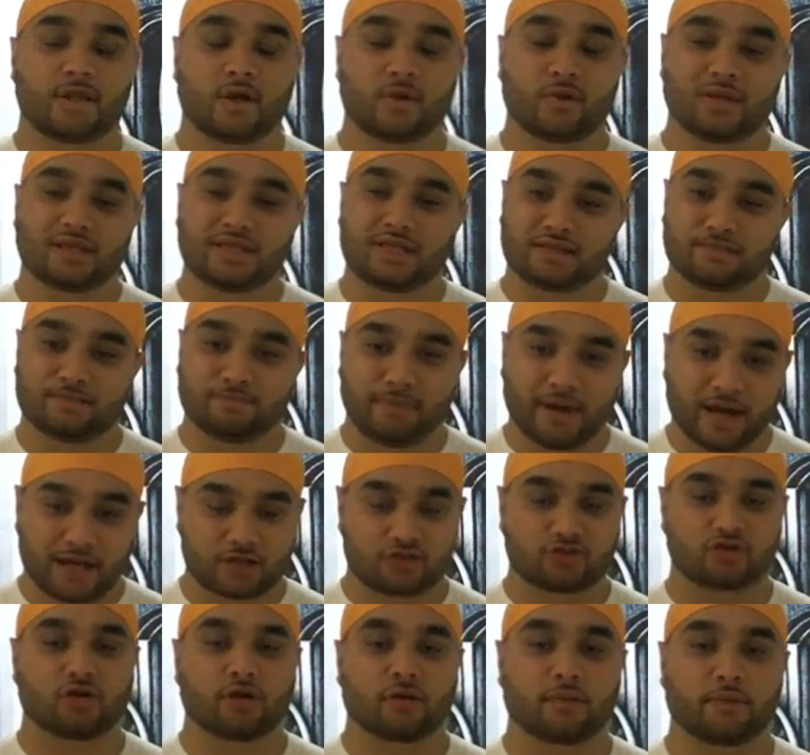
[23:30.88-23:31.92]
Now, in this
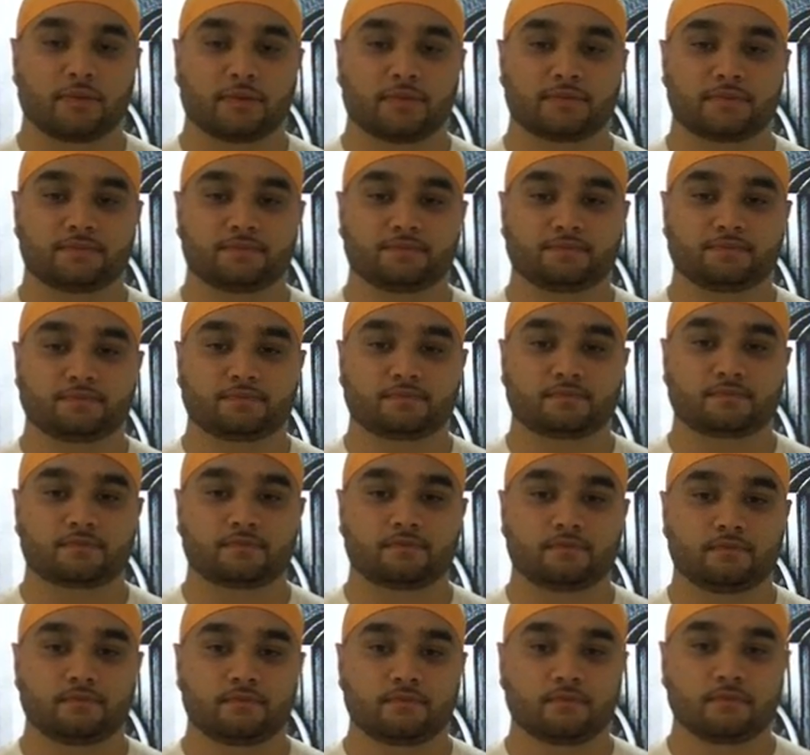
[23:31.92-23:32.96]
backdrop,
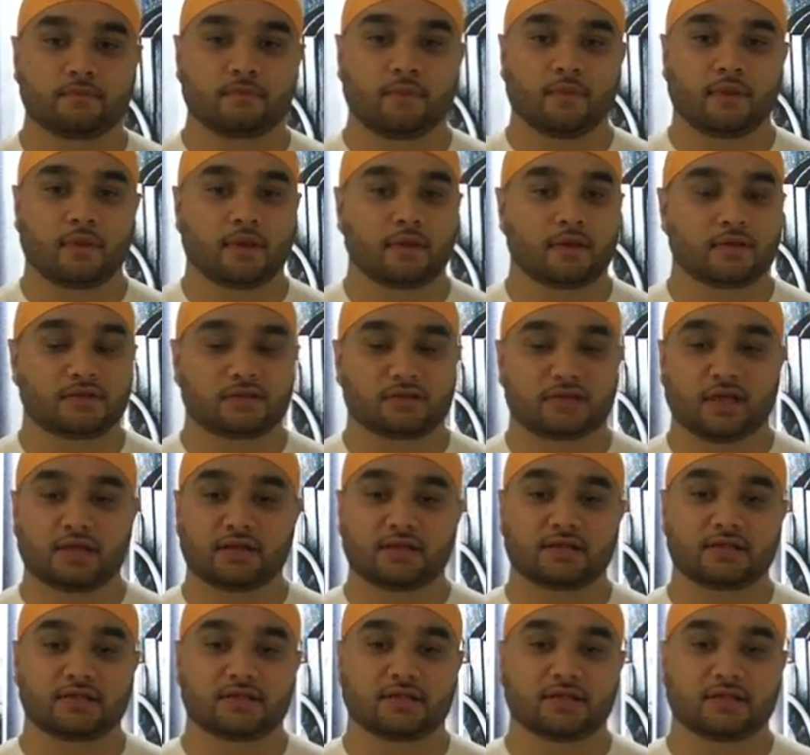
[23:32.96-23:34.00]

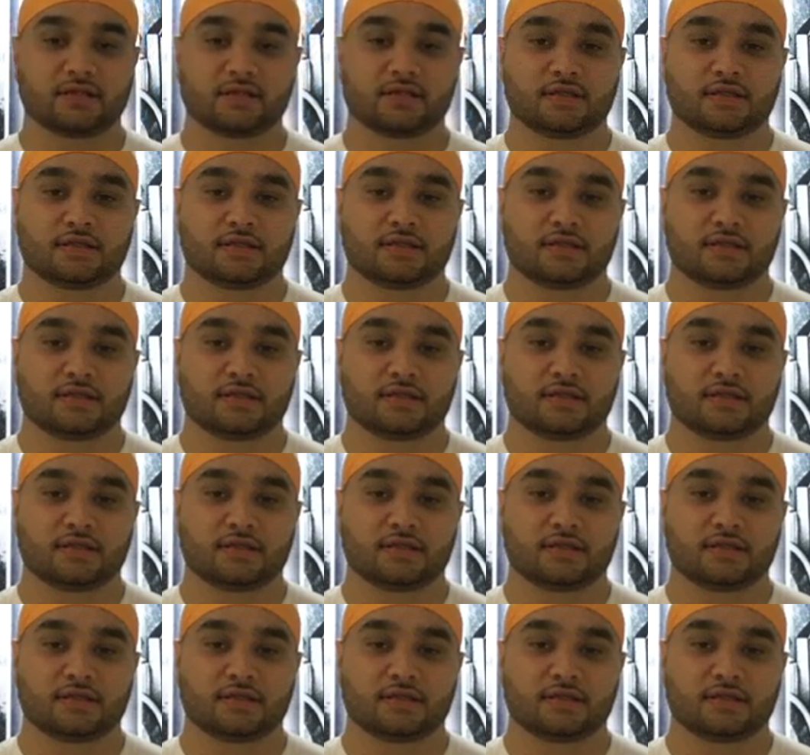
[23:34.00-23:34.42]
Santji